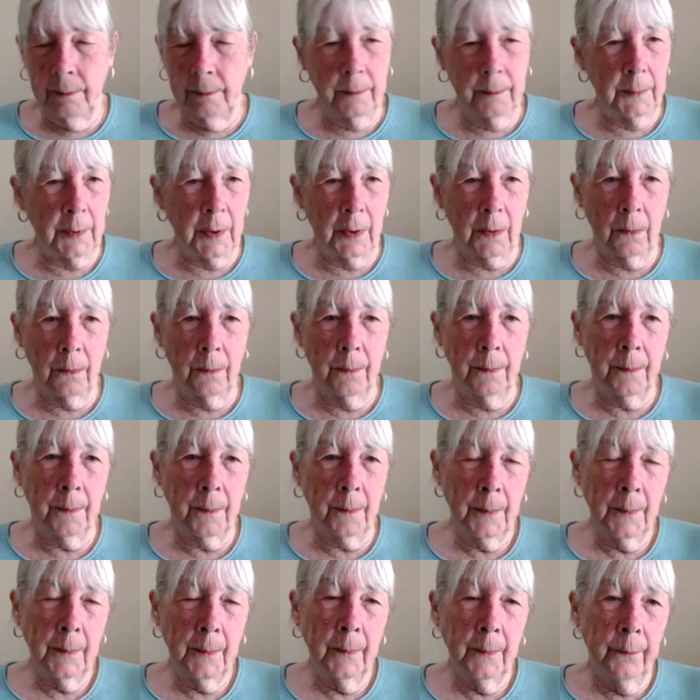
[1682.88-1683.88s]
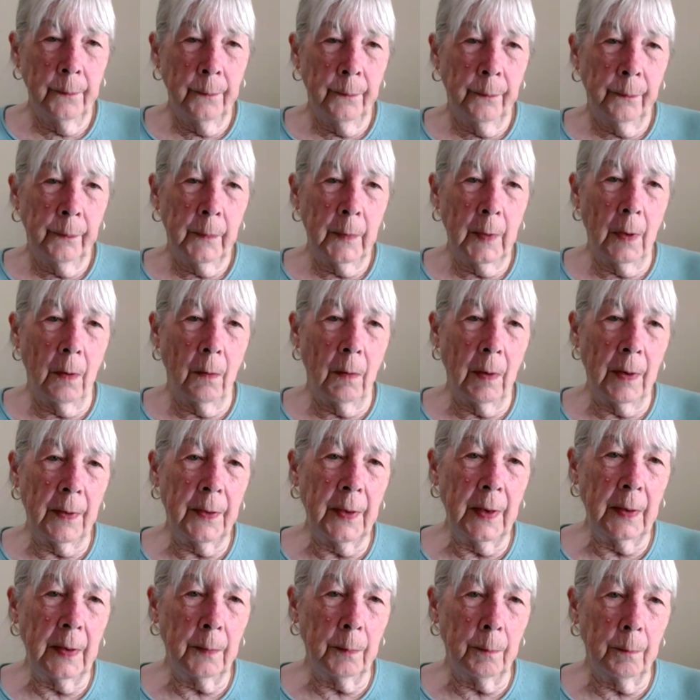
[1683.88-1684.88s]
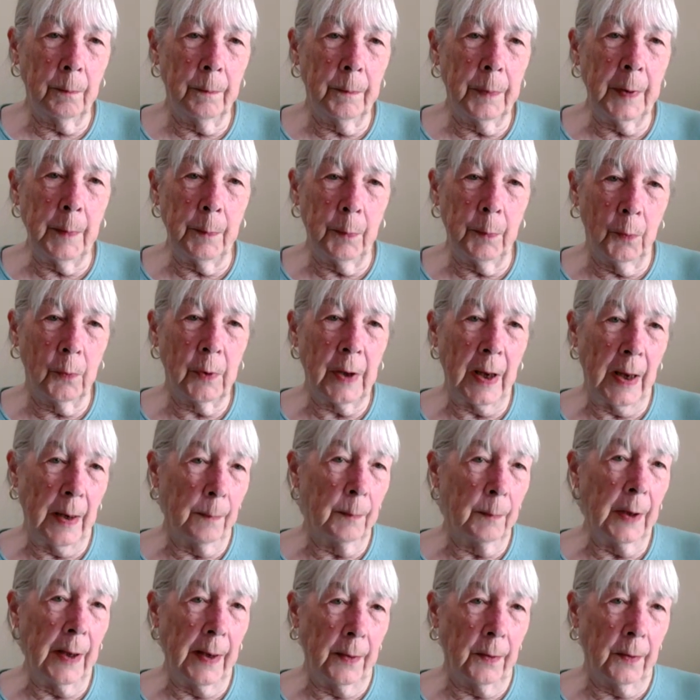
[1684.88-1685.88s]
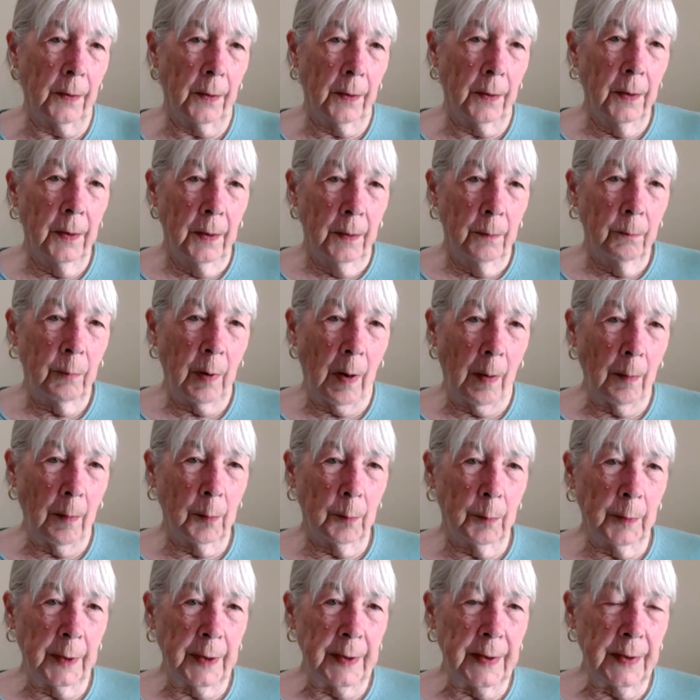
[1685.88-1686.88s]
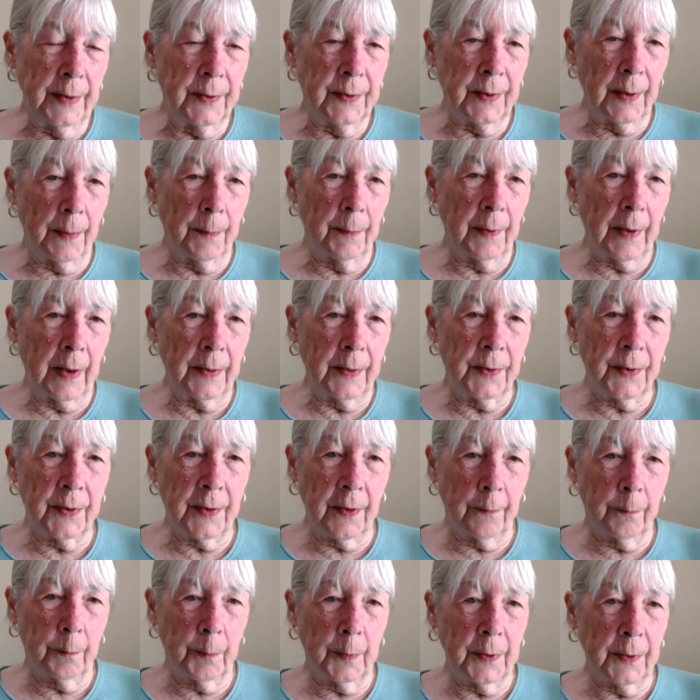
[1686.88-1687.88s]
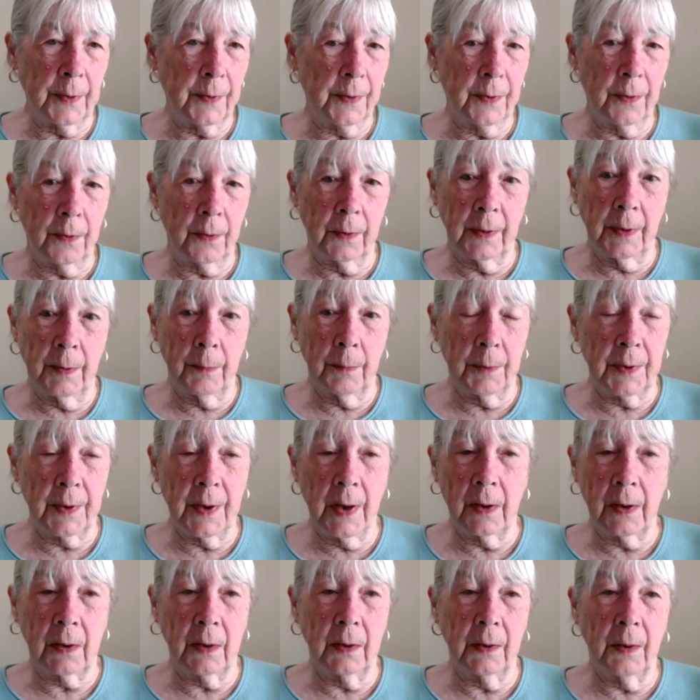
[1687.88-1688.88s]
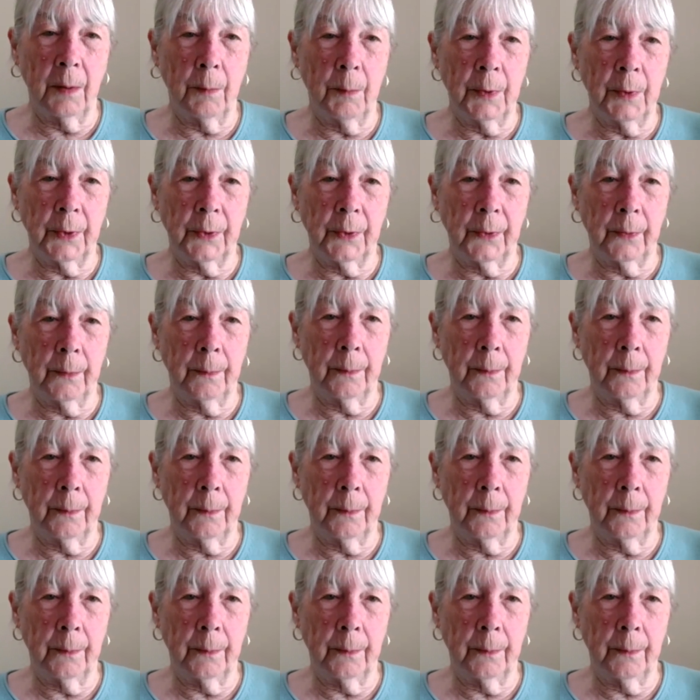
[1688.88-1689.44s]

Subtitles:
I think people who came later probably did some of that stuff, but certainly was not Columbus.